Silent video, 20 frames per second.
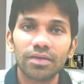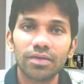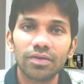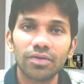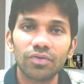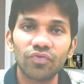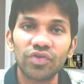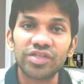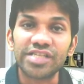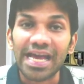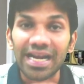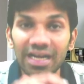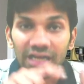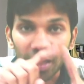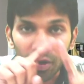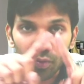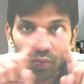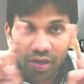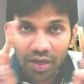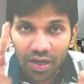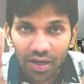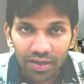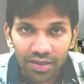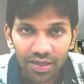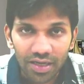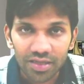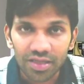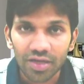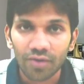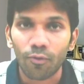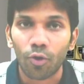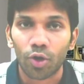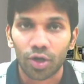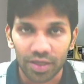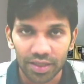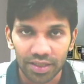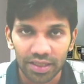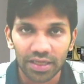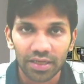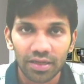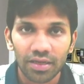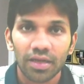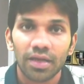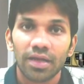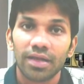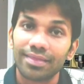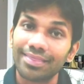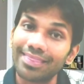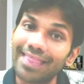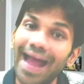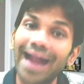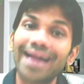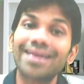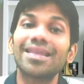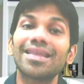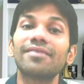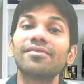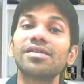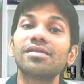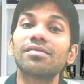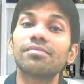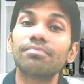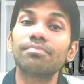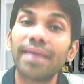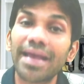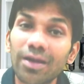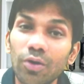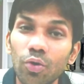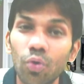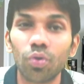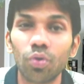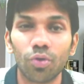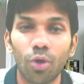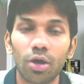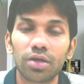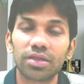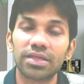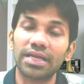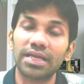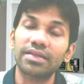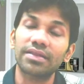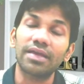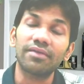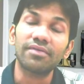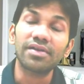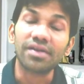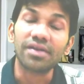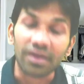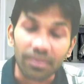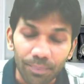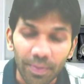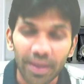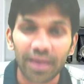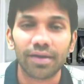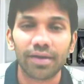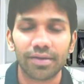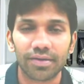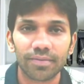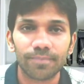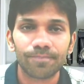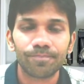which are covered under the warranty that they will make good or they will repair it.